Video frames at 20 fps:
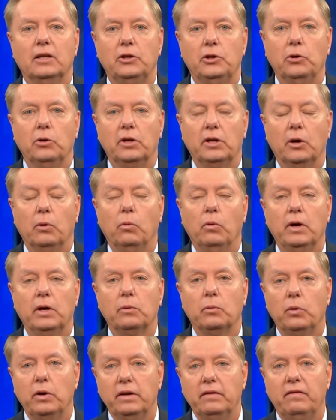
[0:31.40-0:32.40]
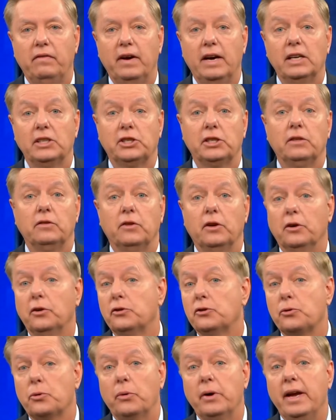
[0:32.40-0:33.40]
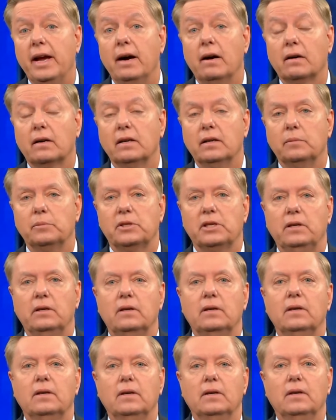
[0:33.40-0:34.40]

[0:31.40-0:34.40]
do it in a win win fashion. There's three outcomes here